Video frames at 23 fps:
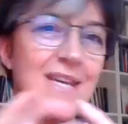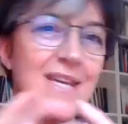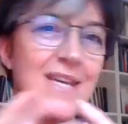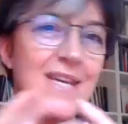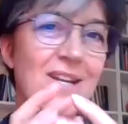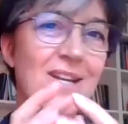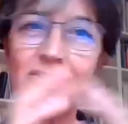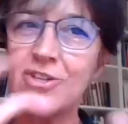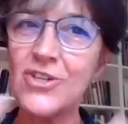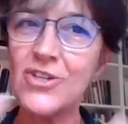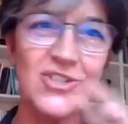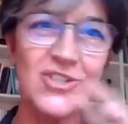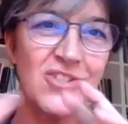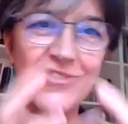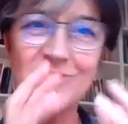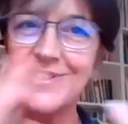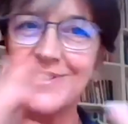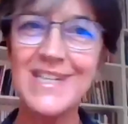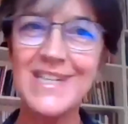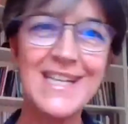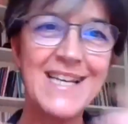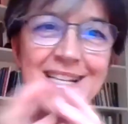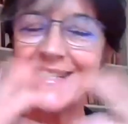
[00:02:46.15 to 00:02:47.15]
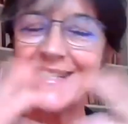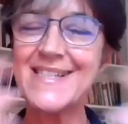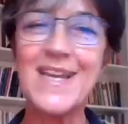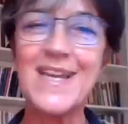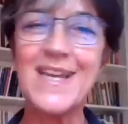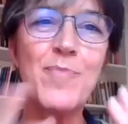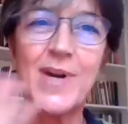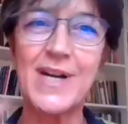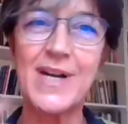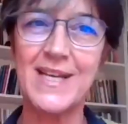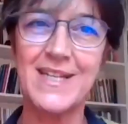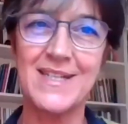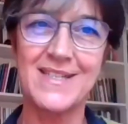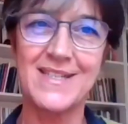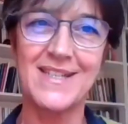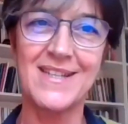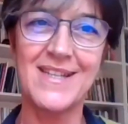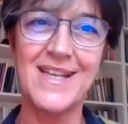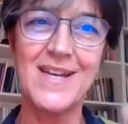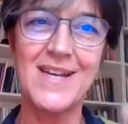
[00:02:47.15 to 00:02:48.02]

They are not separated,